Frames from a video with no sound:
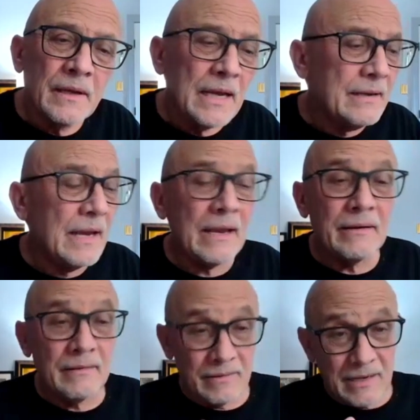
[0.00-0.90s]
And
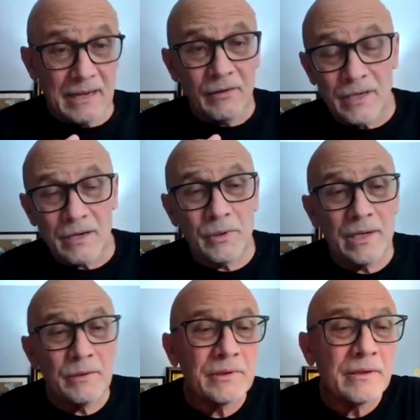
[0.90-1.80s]
then not only are we
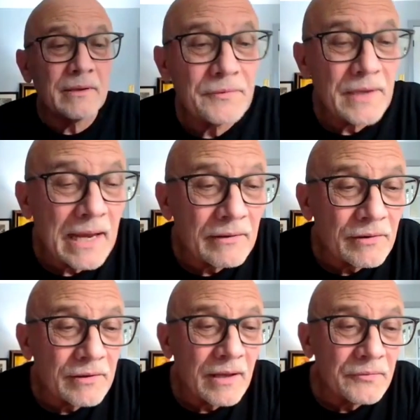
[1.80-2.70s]
hit with the left hand
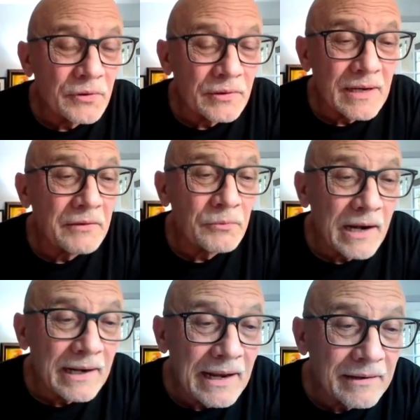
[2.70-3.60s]
or the left hook, now the
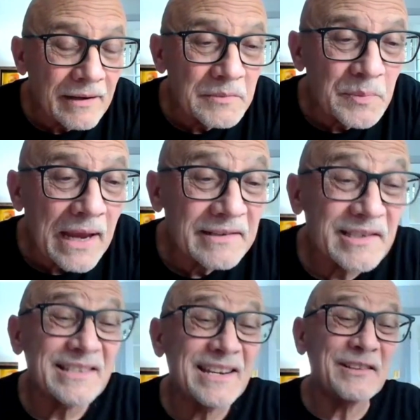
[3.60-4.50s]
right hand comes back and
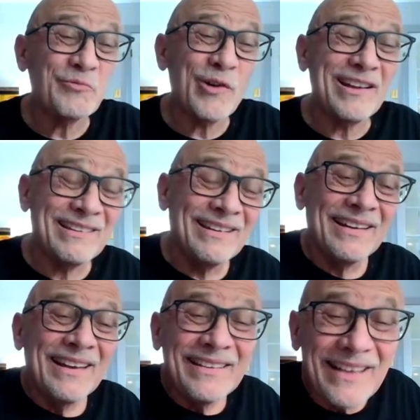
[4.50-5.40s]
says, guess what?
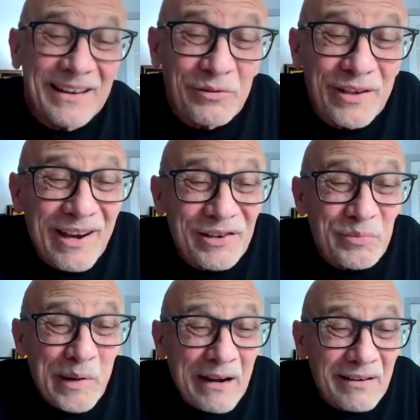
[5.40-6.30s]
Not only are
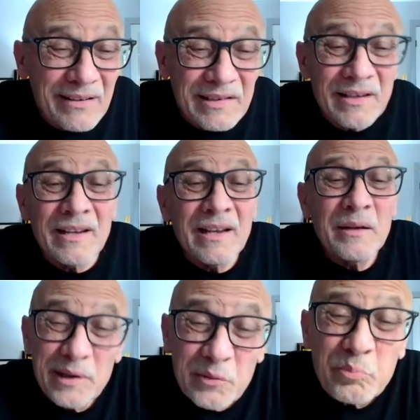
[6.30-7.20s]
you powerless,
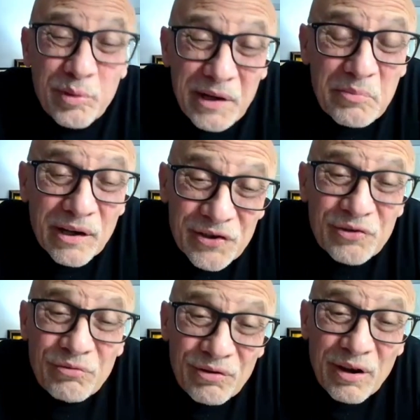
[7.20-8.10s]
but you pretty much
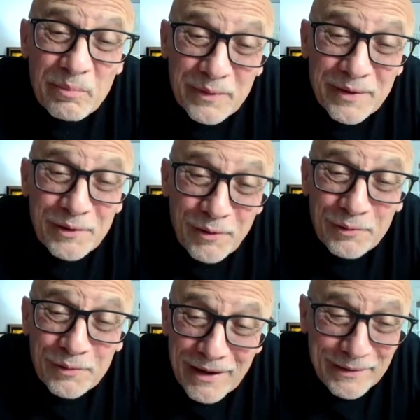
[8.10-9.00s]
screwed up your
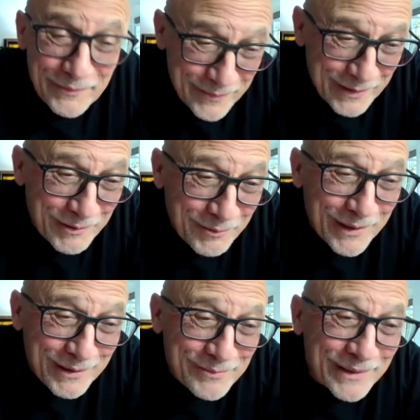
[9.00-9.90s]
whole life in the
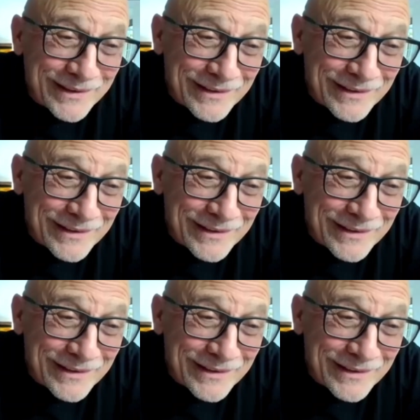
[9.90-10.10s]
way you've been